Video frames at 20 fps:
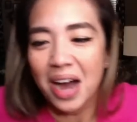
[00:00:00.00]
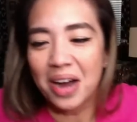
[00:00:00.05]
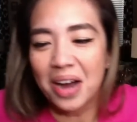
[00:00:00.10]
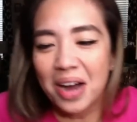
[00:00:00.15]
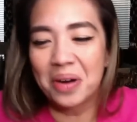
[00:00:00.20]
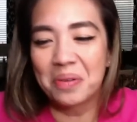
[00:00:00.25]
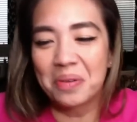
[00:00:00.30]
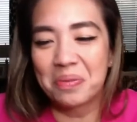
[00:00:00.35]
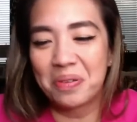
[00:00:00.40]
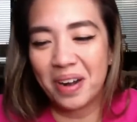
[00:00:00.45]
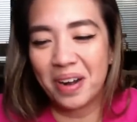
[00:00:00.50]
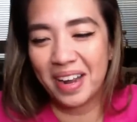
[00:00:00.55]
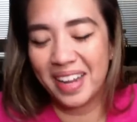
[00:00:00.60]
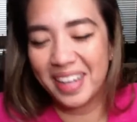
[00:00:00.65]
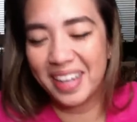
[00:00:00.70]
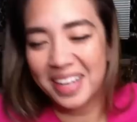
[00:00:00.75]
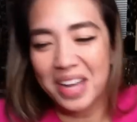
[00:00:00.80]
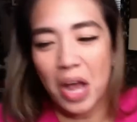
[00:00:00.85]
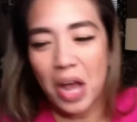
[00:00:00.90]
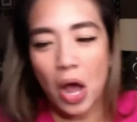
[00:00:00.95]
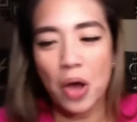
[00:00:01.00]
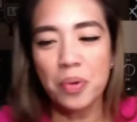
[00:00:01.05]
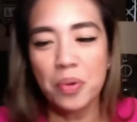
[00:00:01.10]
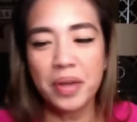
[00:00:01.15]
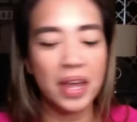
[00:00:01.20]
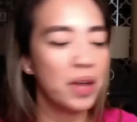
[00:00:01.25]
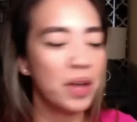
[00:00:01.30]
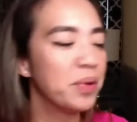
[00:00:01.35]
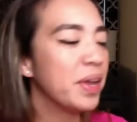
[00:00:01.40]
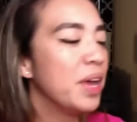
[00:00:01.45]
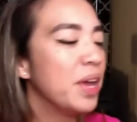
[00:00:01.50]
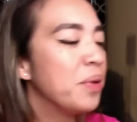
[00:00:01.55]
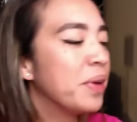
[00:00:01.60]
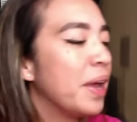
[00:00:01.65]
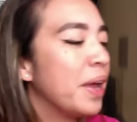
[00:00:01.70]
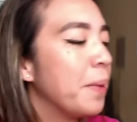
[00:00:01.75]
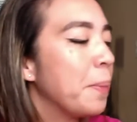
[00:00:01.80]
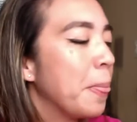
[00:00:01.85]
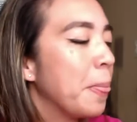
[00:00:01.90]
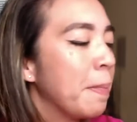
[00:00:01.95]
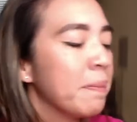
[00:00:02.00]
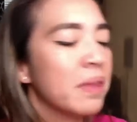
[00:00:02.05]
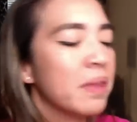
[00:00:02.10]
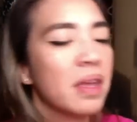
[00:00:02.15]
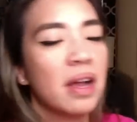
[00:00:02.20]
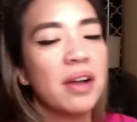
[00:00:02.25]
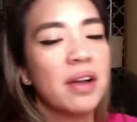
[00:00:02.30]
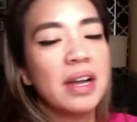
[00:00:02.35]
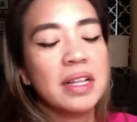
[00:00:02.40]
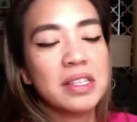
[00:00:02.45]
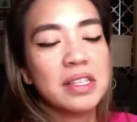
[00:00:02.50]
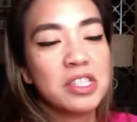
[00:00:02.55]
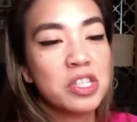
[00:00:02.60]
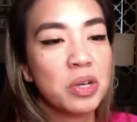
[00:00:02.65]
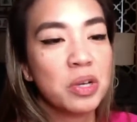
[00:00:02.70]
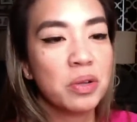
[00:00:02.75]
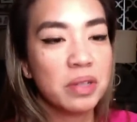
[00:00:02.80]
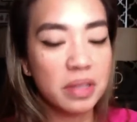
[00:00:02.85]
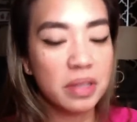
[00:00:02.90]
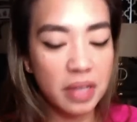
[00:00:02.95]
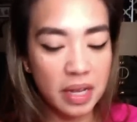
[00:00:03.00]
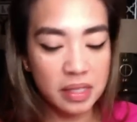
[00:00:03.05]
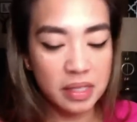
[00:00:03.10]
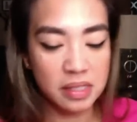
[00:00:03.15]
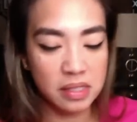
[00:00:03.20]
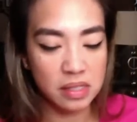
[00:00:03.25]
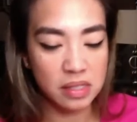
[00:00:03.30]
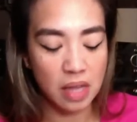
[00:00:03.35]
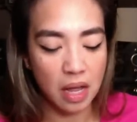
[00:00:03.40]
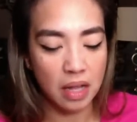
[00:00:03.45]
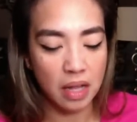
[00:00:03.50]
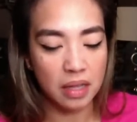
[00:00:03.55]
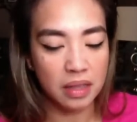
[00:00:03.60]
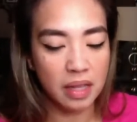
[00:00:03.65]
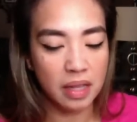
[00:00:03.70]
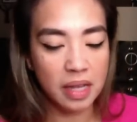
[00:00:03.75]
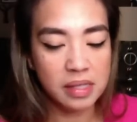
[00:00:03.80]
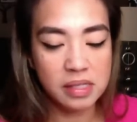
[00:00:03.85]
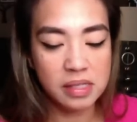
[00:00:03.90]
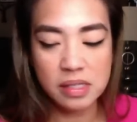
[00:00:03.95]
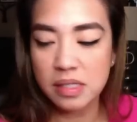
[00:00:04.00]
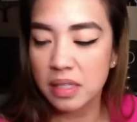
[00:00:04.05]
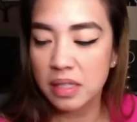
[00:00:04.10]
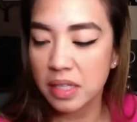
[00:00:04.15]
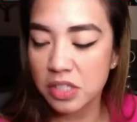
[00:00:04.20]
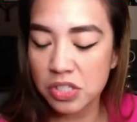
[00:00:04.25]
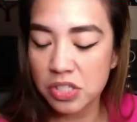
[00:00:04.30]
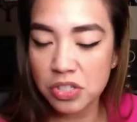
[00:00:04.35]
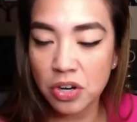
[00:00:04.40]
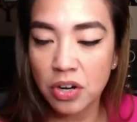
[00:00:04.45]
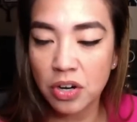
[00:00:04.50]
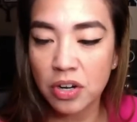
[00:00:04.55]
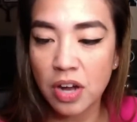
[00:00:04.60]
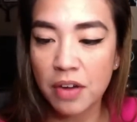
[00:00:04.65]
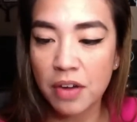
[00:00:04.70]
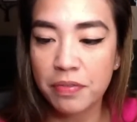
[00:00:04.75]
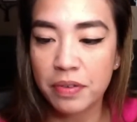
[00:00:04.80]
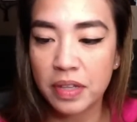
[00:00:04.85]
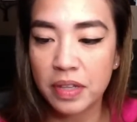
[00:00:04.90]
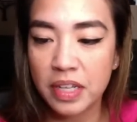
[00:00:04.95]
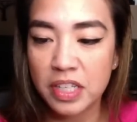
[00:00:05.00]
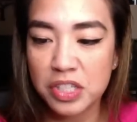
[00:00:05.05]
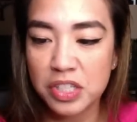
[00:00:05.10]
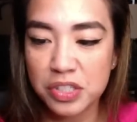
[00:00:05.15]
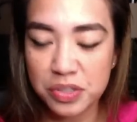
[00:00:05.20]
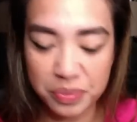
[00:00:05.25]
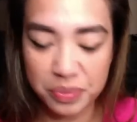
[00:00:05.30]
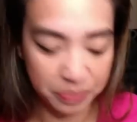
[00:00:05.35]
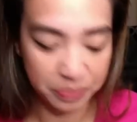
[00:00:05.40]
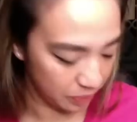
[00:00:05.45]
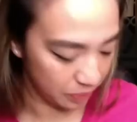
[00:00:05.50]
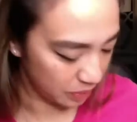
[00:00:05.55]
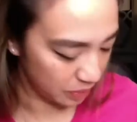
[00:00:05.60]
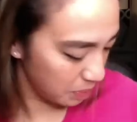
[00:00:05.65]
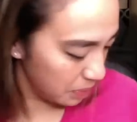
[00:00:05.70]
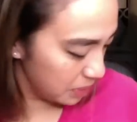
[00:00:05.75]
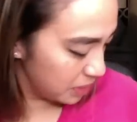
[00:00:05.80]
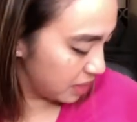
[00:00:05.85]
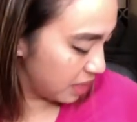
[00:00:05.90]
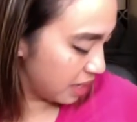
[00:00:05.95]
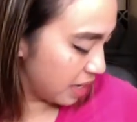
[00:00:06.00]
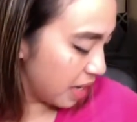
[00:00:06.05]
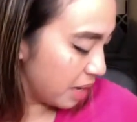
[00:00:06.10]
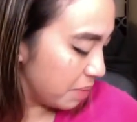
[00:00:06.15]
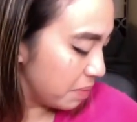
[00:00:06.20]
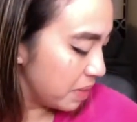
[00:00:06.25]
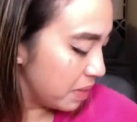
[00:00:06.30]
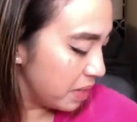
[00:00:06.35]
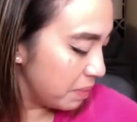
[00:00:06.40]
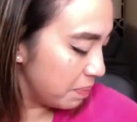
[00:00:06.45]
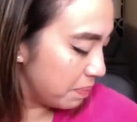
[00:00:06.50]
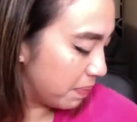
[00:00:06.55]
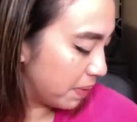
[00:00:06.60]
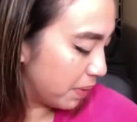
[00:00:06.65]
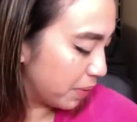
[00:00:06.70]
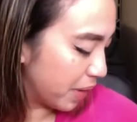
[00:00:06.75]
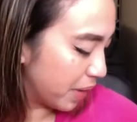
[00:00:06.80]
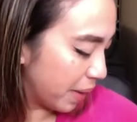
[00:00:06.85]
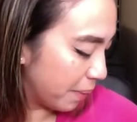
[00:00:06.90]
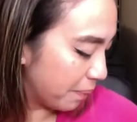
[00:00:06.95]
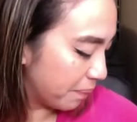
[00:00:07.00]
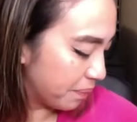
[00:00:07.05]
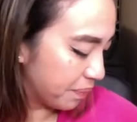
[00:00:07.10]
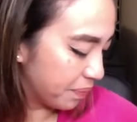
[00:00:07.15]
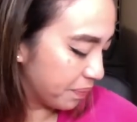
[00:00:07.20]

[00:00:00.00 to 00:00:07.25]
All right. Okay. All right, so let's start off. Let me see. How many? Okay.